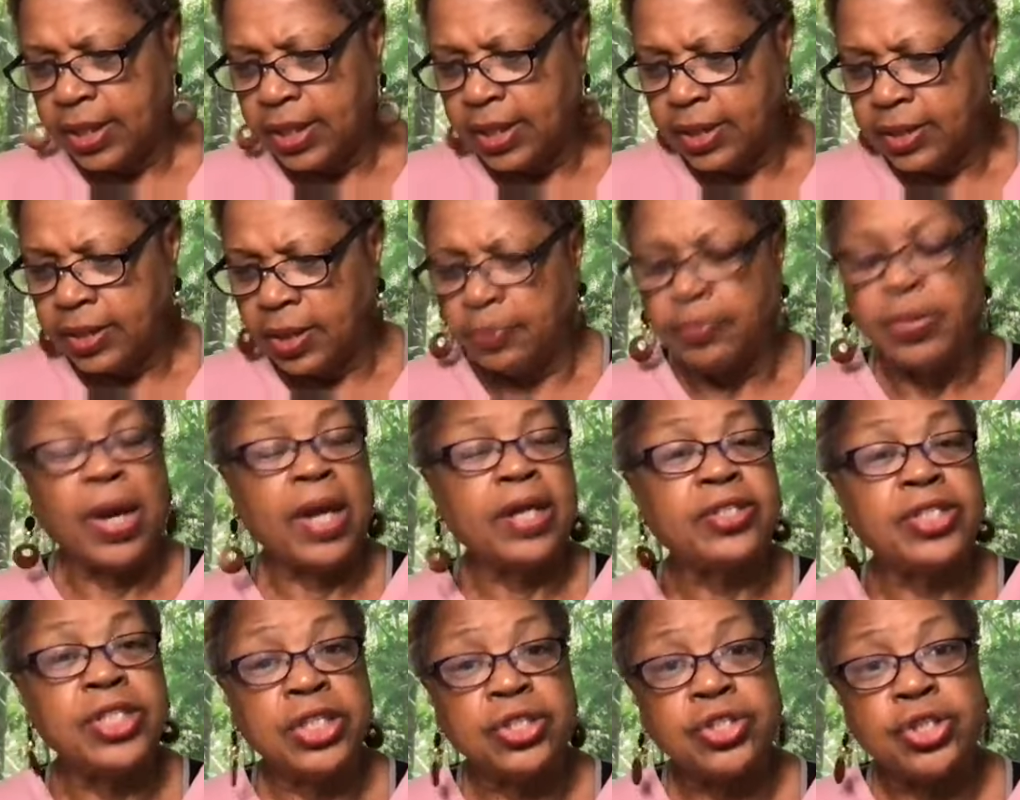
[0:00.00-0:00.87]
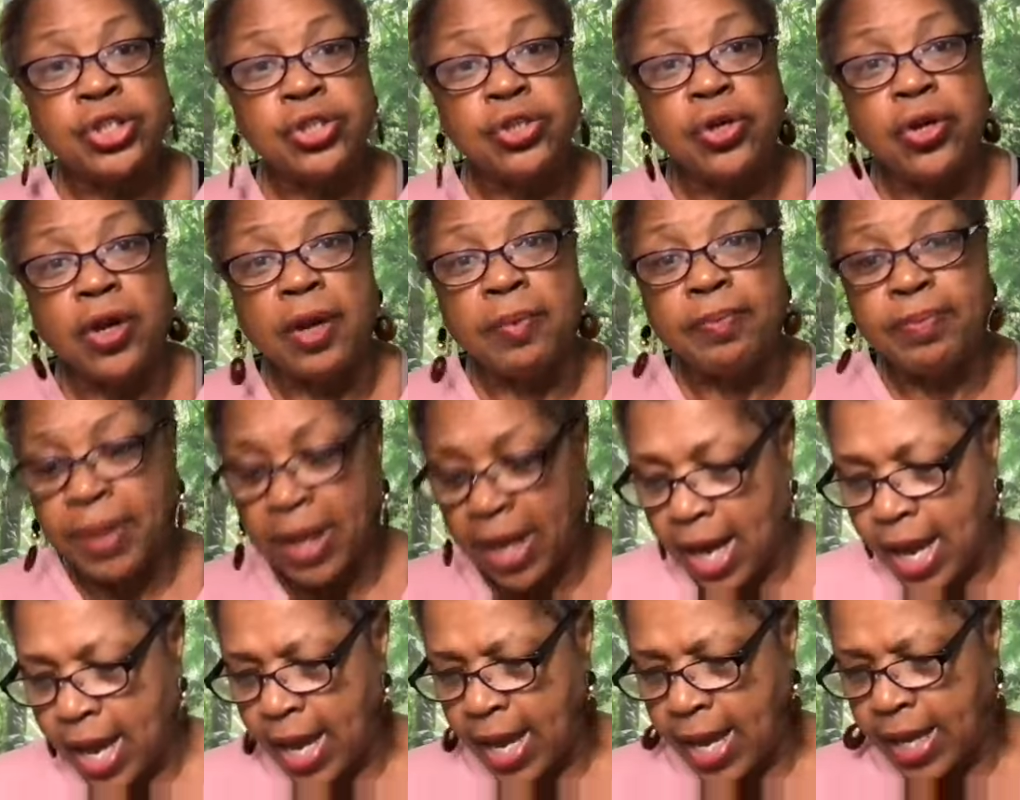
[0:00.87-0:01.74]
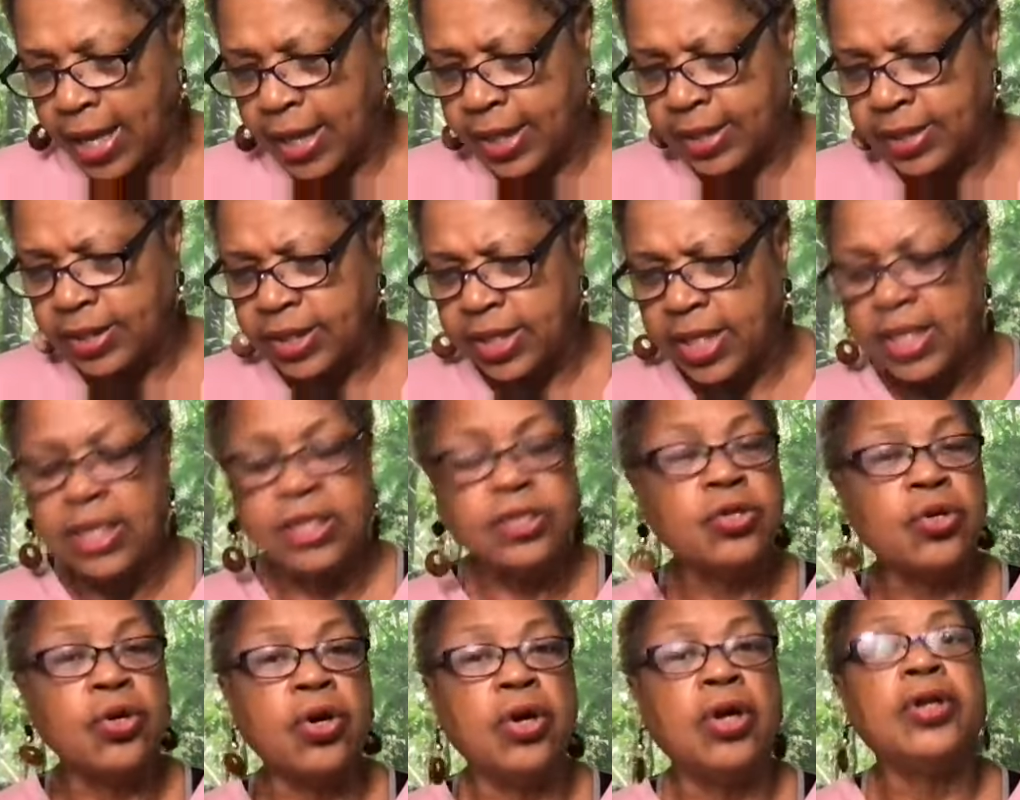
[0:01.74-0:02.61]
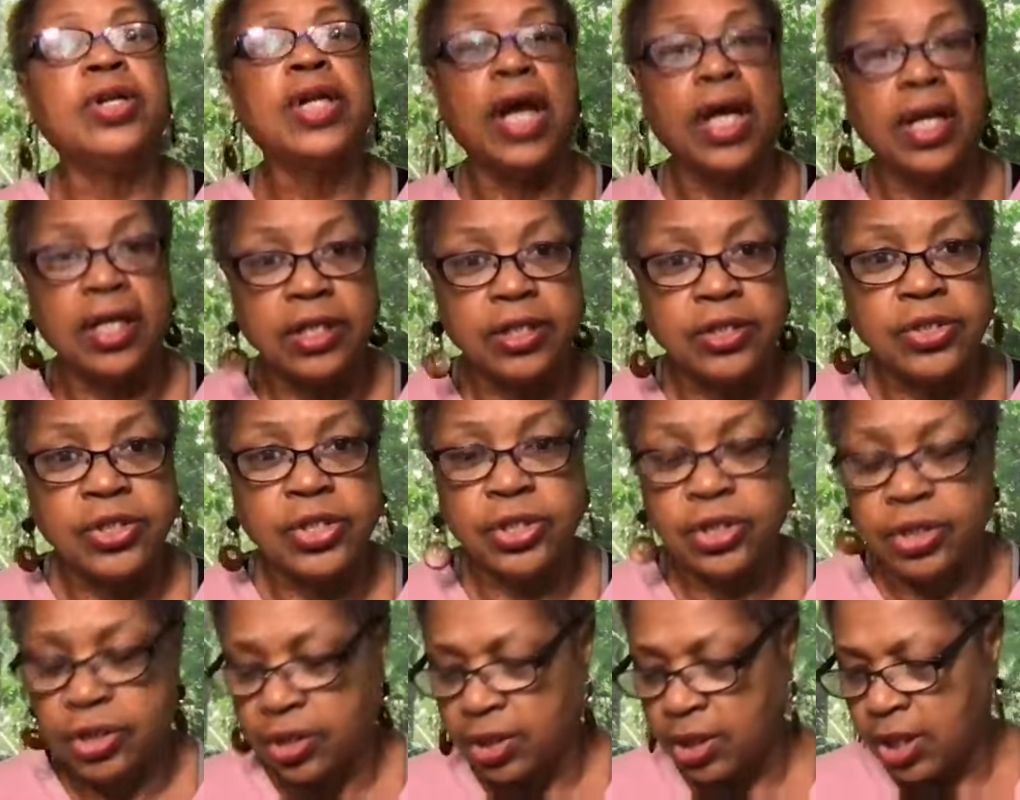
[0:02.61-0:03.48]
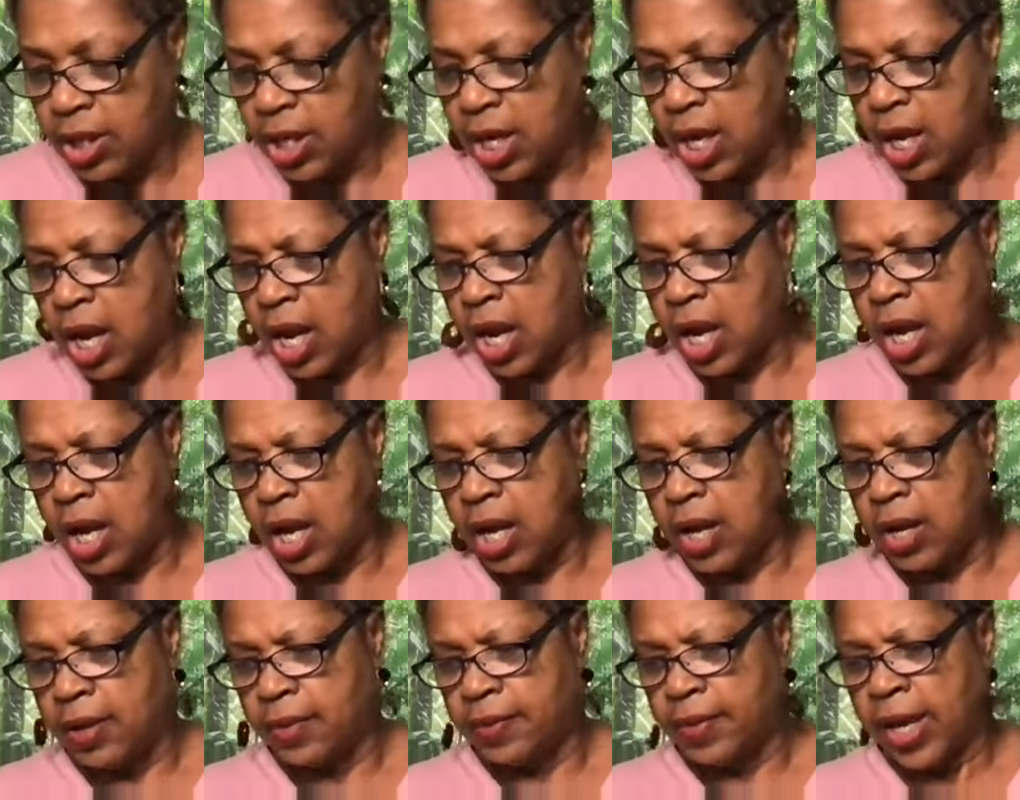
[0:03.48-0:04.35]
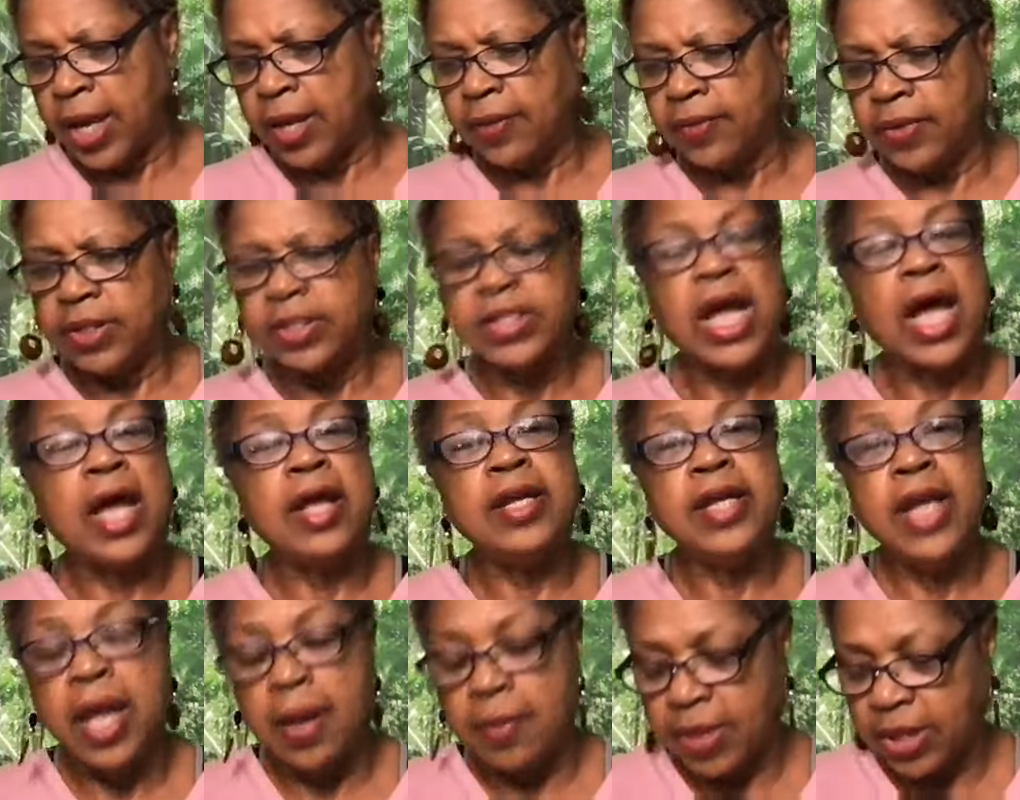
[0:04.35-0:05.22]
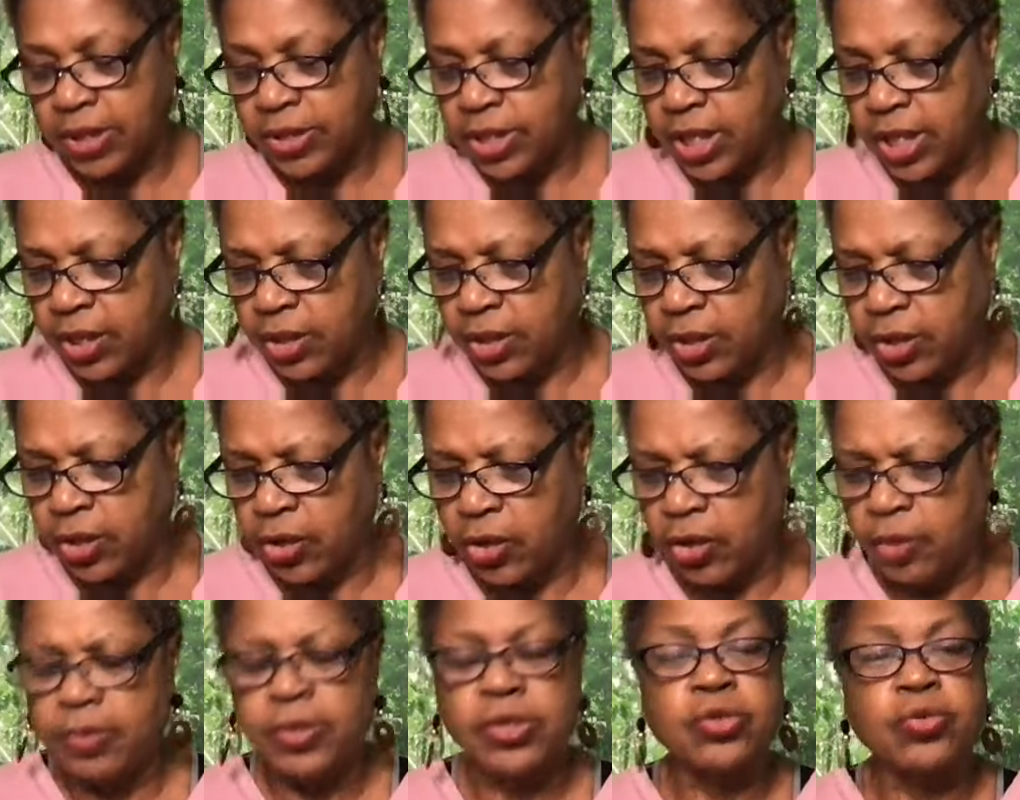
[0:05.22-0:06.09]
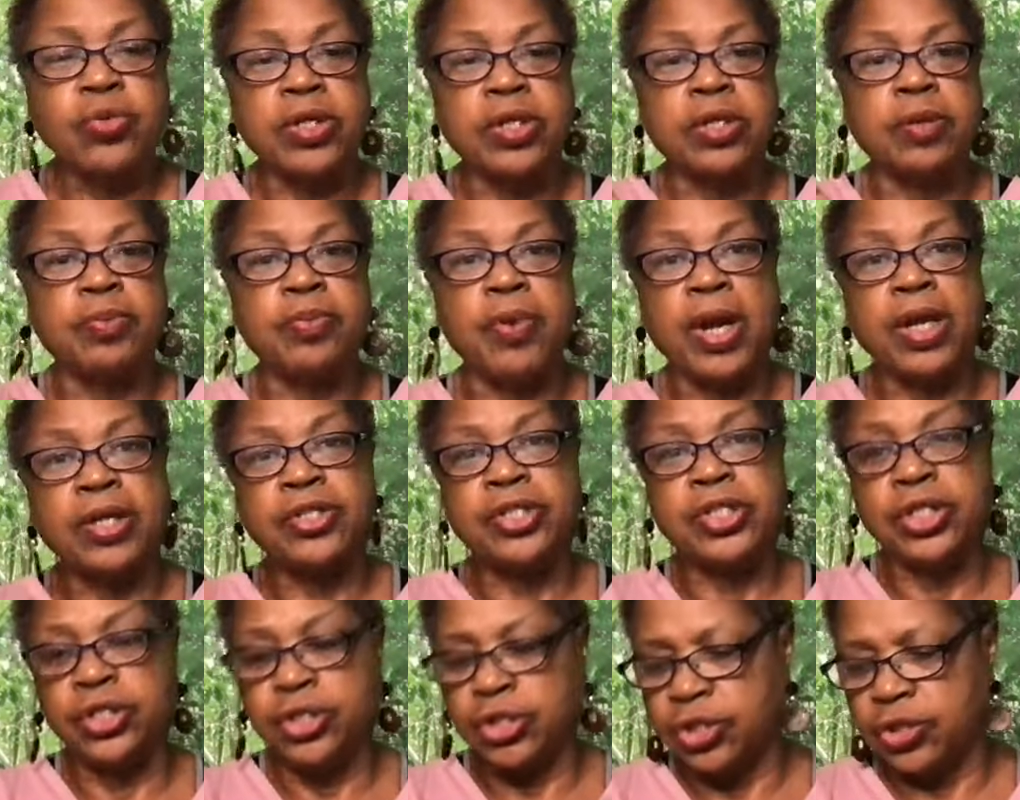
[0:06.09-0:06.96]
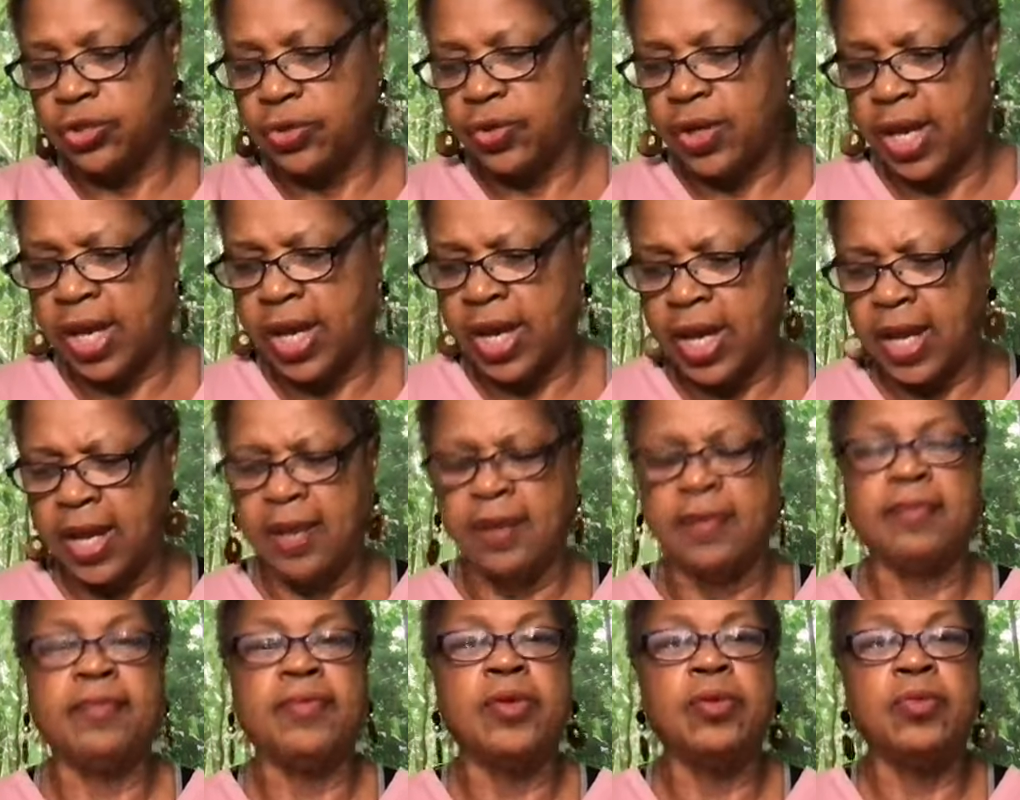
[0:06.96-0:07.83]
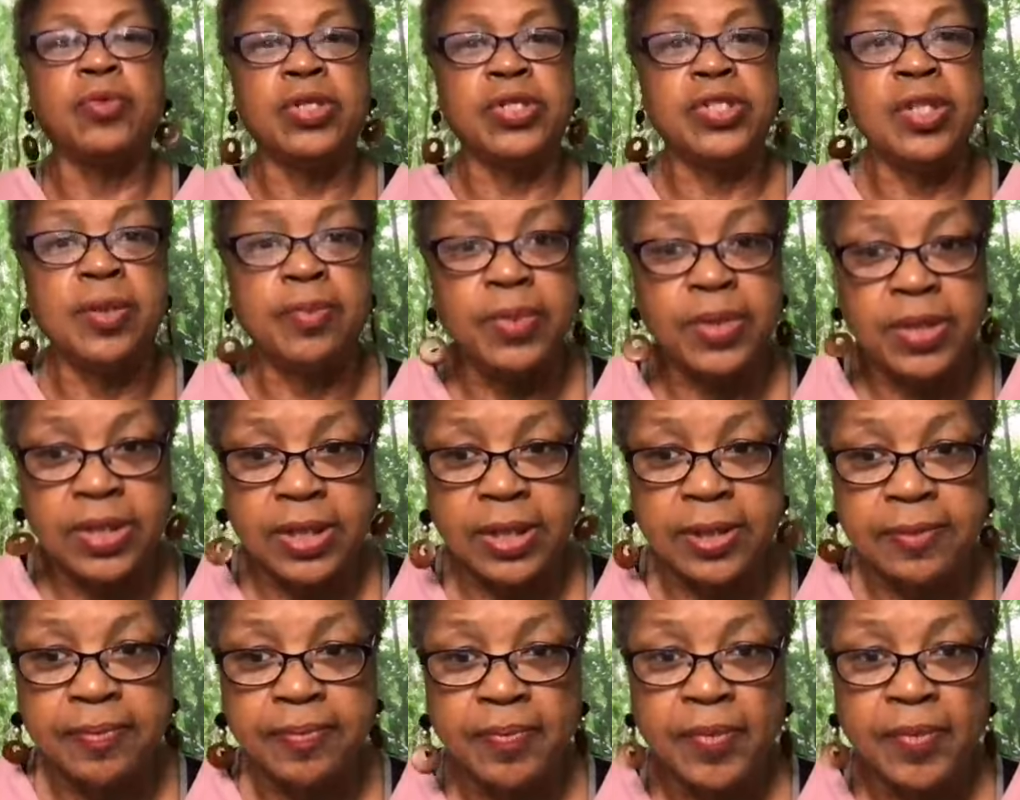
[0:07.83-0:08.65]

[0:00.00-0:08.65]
the practitioner applies his or her knowledge and the dynamics that occur between the practitioner and the recipient.